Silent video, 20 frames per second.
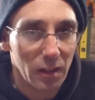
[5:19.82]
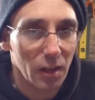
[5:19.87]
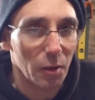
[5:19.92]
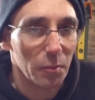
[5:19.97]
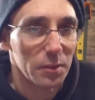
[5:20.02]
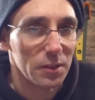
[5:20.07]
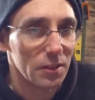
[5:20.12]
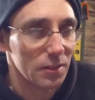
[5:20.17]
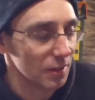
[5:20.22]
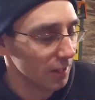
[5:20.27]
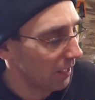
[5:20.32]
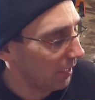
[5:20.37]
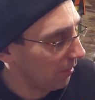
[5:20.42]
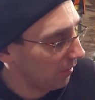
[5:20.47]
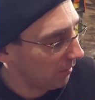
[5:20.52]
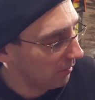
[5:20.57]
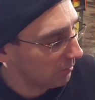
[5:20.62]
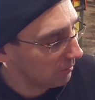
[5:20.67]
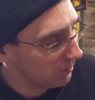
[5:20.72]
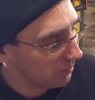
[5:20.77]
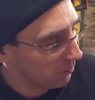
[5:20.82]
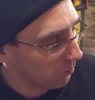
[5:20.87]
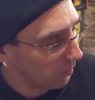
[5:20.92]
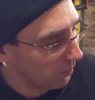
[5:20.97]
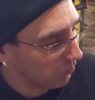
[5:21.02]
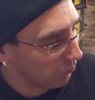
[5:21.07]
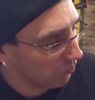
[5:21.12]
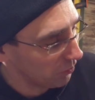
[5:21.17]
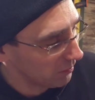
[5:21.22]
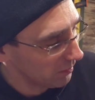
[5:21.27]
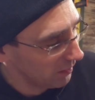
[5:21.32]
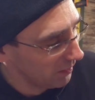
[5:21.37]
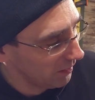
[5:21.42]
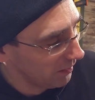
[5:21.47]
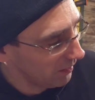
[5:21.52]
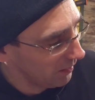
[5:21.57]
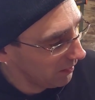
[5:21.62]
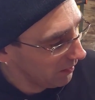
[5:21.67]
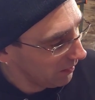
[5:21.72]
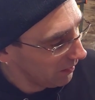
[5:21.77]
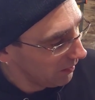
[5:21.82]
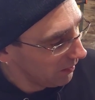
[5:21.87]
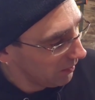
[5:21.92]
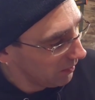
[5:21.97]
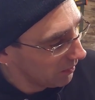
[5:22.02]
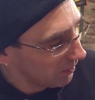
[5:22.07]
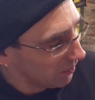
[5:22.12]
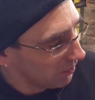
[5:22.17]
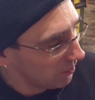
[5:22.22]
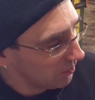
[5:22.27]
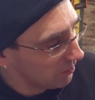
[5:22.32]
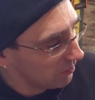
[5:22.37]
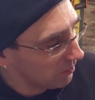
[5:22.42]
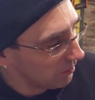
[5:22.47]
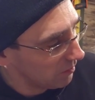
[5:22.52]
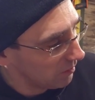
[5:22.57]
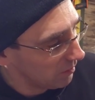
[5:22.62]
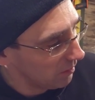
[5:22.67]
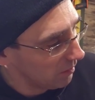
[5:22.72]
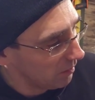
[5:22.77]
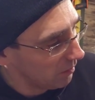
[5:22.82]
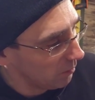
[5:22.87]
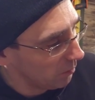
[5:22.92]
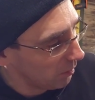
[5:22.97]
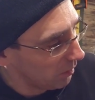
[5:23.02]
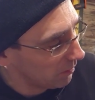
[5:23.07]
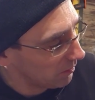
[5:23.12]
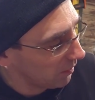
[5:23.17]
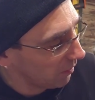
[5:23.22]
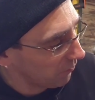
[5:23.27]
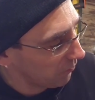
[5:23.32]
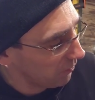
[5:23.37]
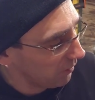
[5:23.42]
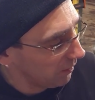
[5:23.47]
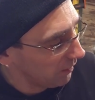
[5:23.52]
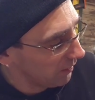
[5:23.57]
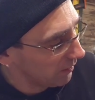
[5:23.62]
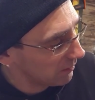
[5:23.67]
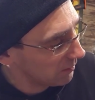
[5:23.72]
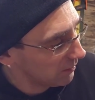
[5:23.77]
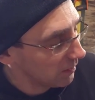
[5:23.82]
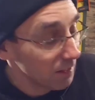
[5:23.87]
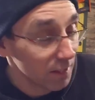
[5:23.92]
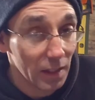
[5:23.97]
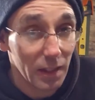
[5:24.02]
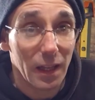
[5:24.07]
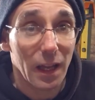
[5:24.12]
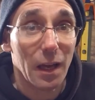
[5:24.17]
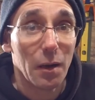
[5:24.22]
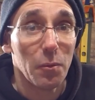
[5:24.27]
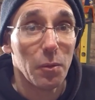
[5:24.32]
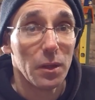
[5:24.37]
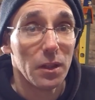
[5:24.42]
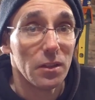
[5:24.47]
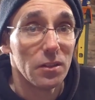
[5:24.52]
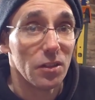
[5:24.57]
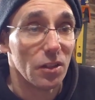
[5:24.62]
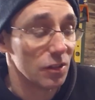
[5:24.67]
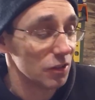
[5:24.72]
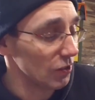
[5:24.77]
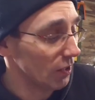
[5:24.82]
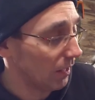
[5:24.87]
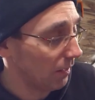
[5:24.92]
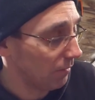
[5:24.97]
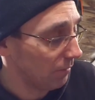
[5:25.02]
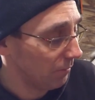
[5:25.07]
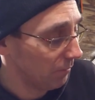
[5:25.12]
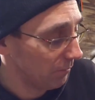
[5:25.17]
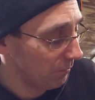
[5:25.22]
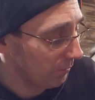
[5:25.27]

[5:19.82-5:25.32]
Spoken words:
kilometers an hour, which is quite interesting because you are definitely exceeding that when you touch down.